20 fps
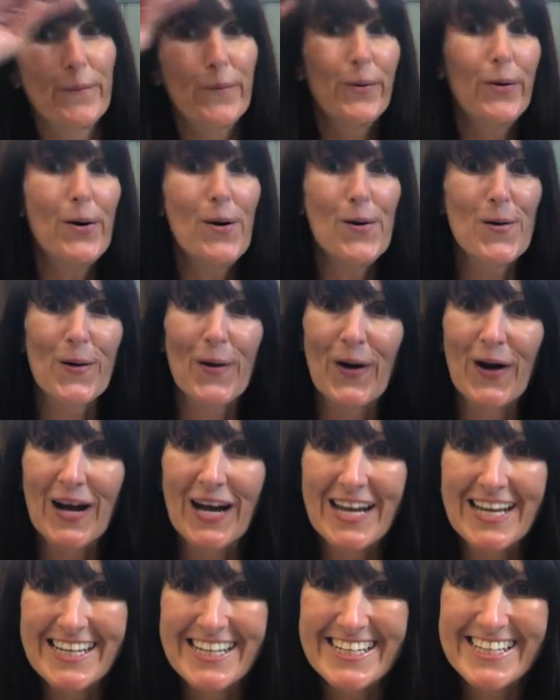Oh,
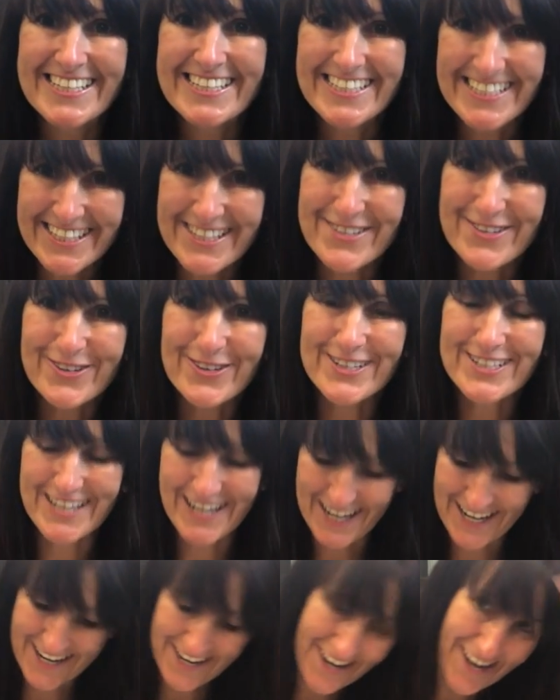she talked
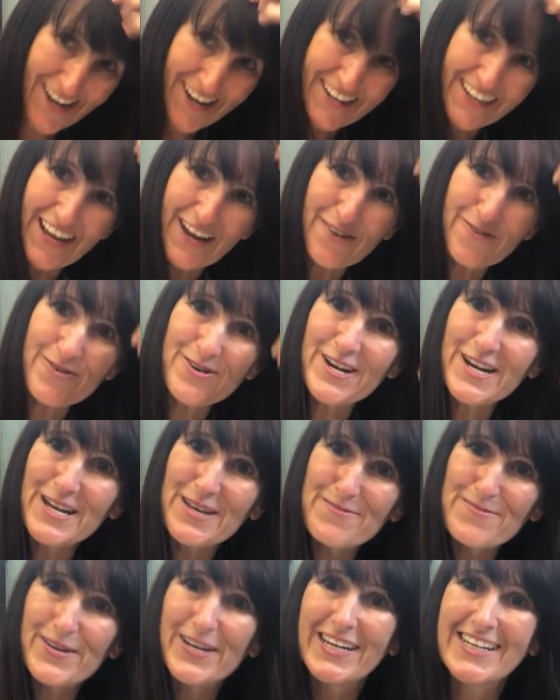a lot, that
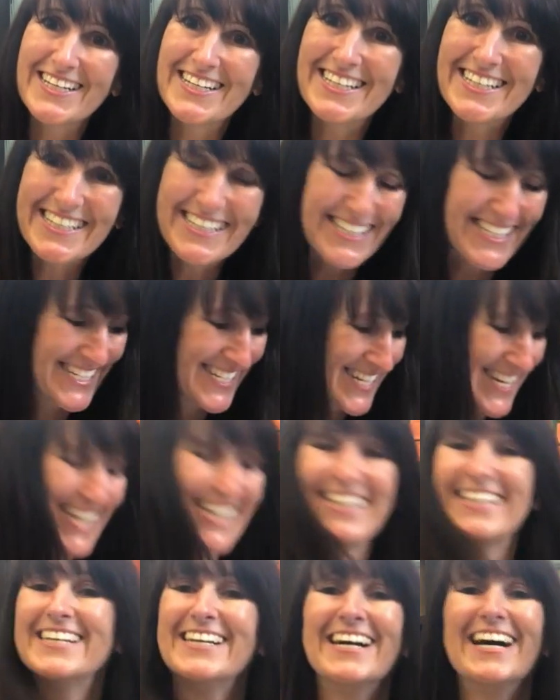wordy birdie, didn't
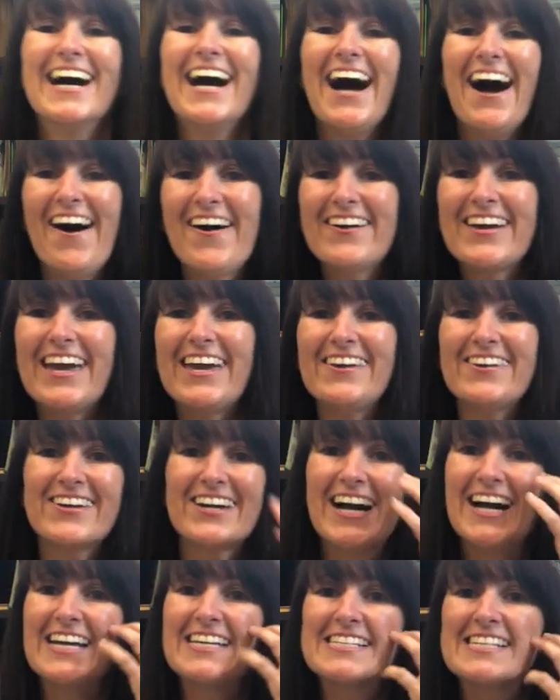she? Okay, you
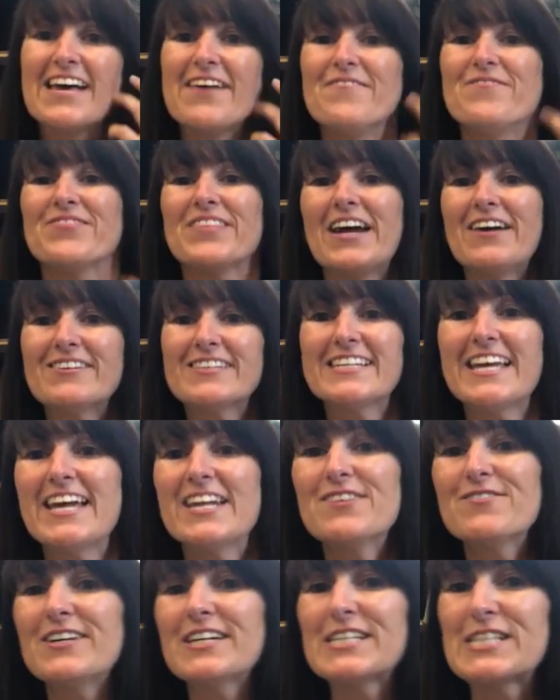guys, that was the
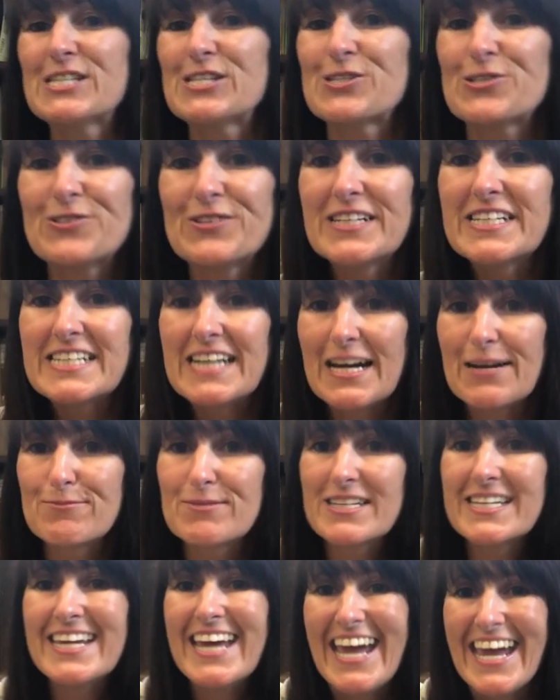end of our story time
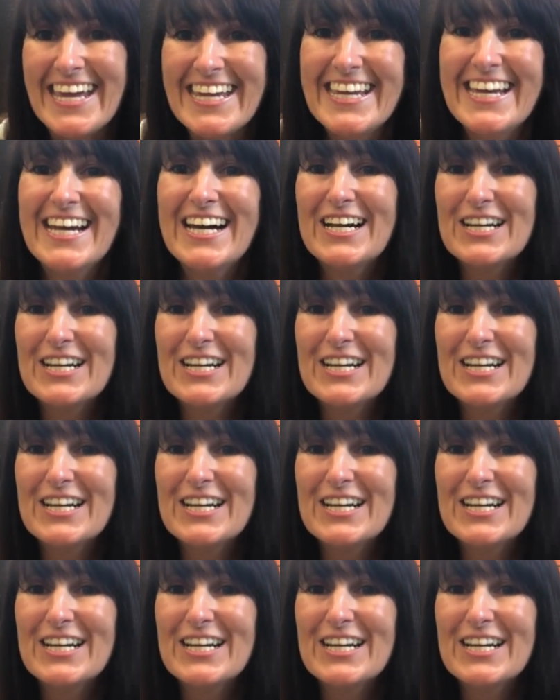today.